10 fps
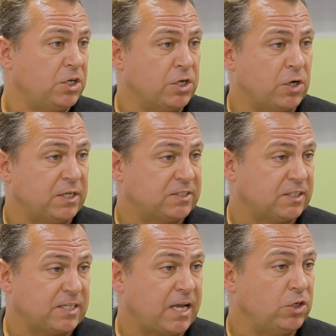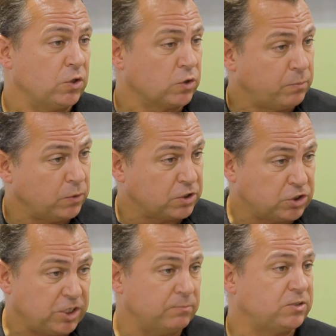You know, as I say, you can put the
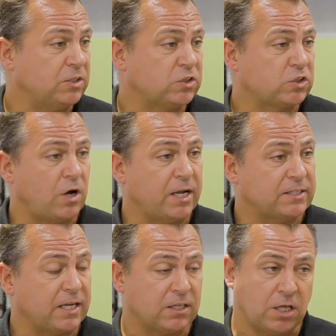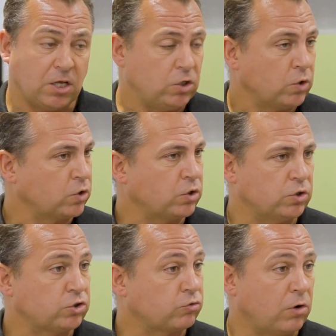chips inside that you can
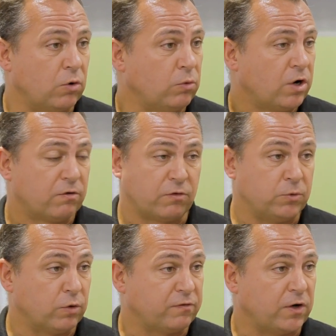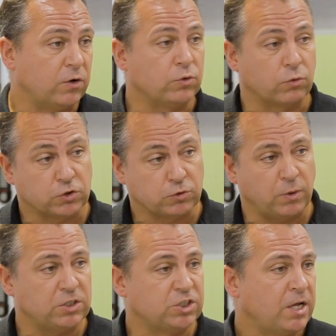control from your phone or a
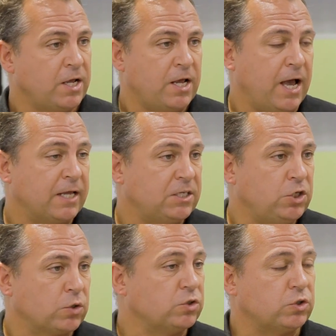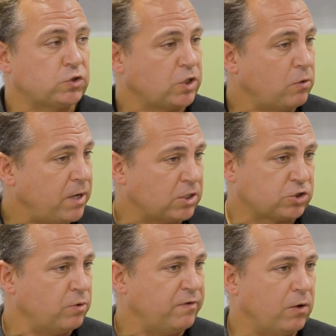switch and you can do so
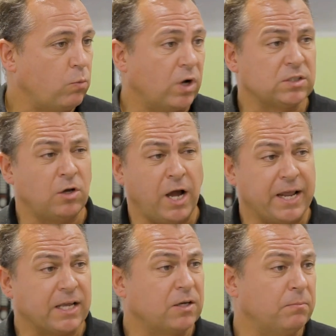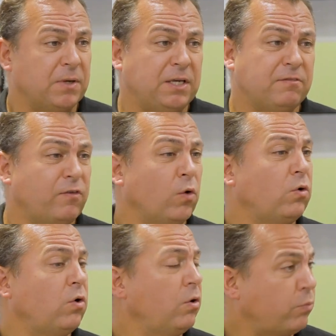much with it. One light can be
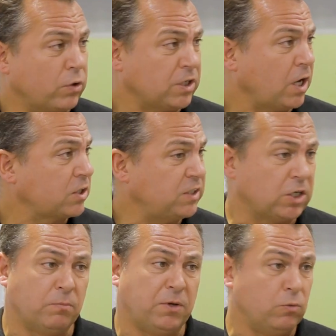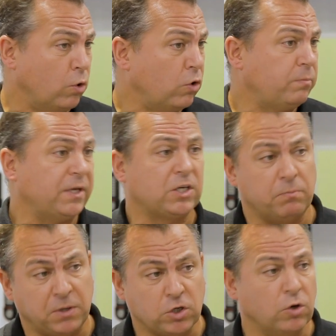four products. It can be warm, it
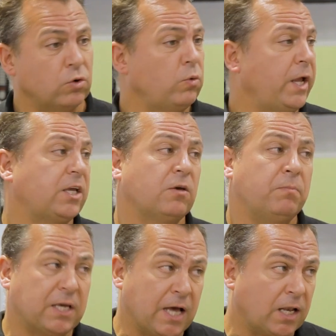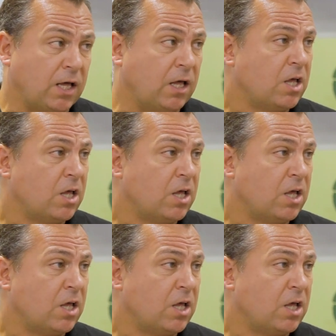can be cool, it can be color.